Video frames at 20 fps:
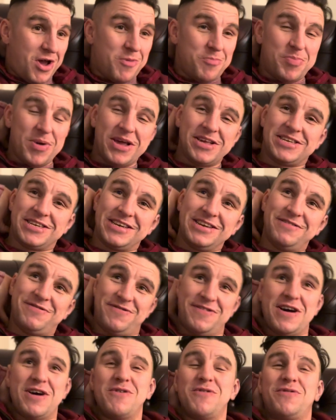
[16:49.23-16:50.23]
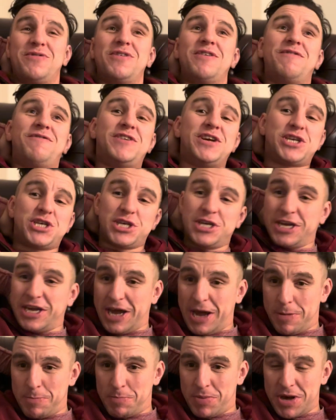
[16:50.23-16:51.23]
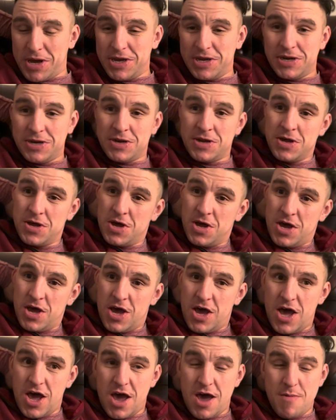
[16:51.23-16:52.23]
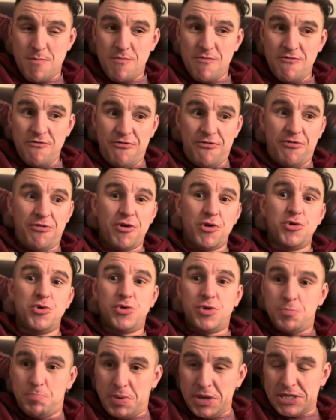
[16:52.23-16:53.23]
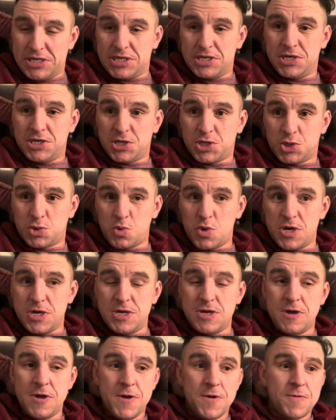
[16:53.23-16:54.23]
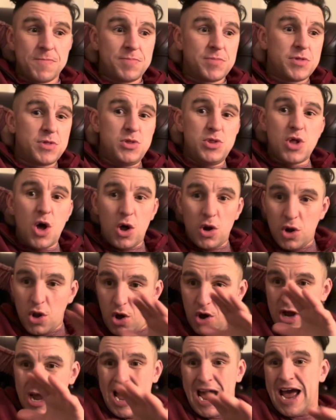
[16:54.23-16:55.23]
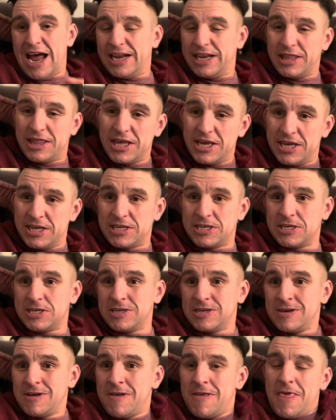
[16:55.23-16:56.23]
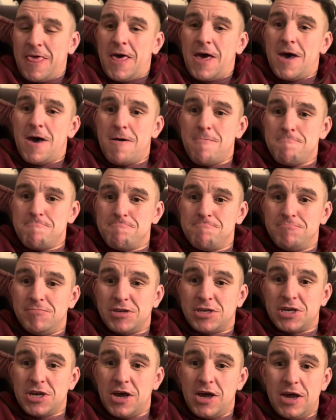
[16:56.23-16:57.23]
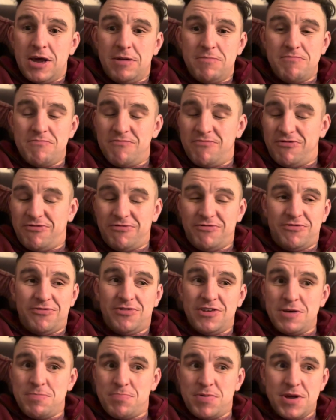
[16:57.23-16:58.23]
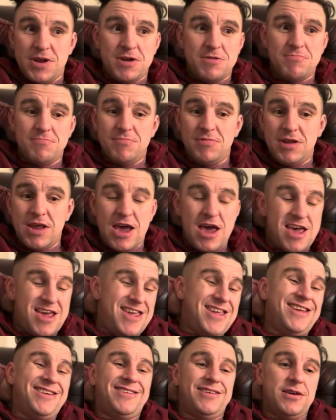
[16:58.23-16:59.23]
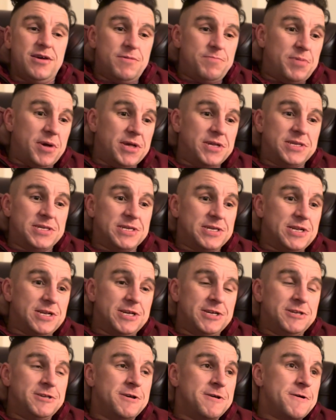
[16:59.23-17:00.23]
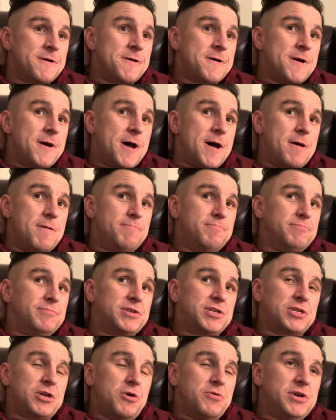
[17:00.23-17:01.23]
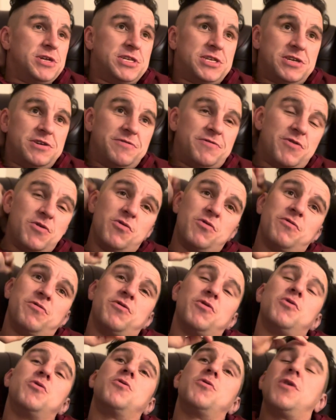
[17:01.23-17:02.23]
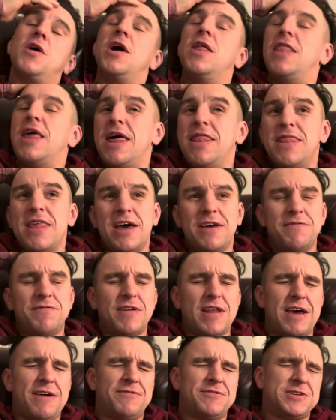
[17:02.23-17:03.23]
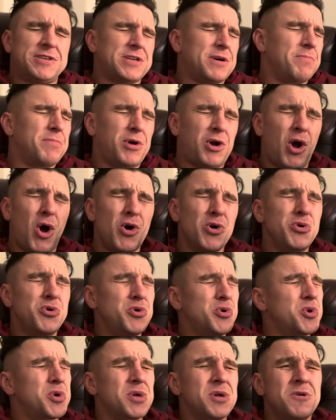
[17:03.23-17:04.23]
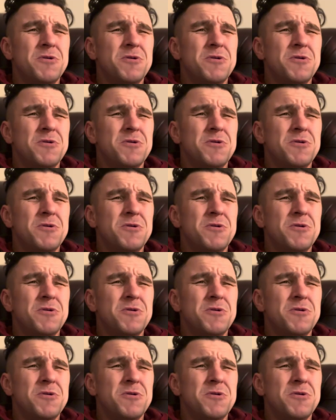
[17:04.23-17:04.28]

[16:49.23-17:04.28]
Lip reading: basically fell for a phishing campaign through the business suite. Not long had this. So flipping idiot basically. So easy to fall for. And then they've left some code